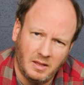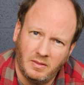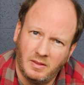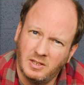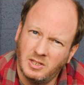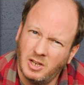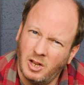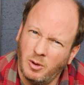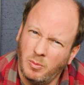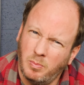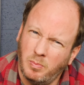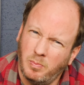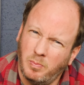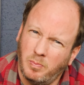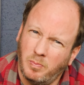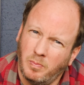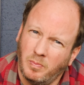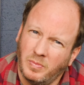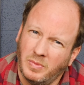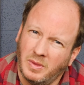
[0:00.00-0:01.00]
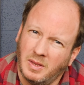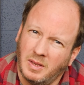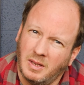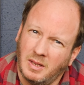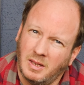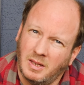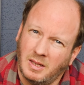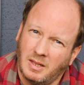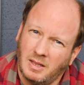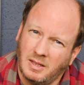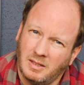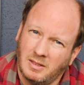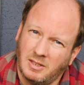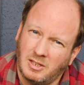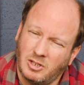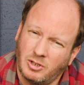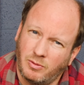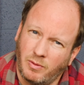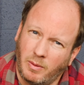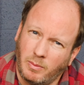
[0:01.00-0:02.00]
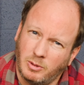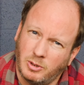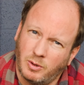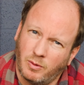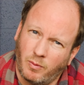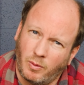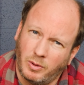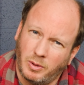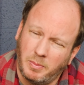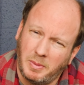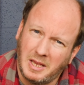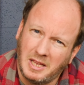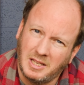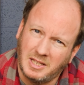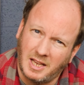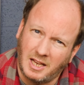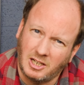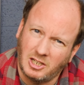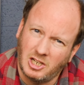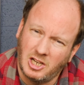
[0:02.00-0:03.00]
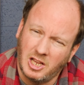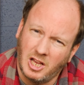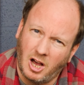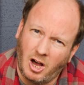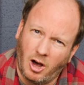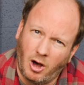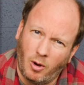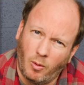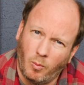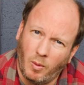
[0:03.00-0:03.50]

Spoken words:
There's no description of what the beans actually are,